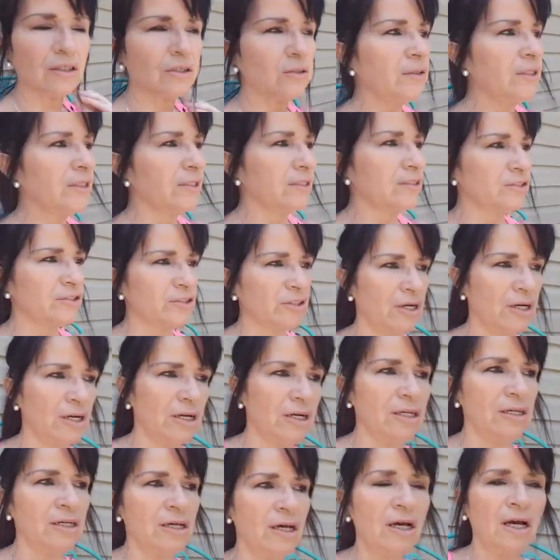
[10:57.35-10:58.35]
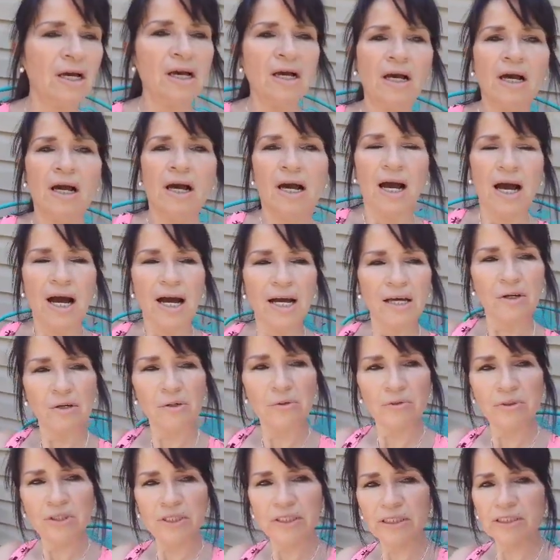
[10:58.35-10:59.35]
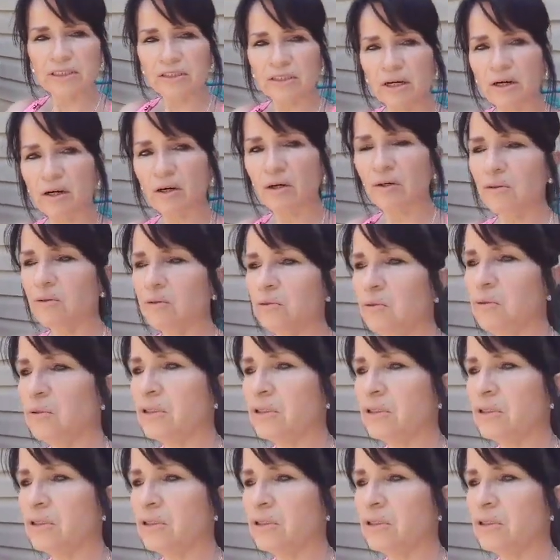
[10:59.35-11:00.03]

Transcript: ahead and dry. I don't really know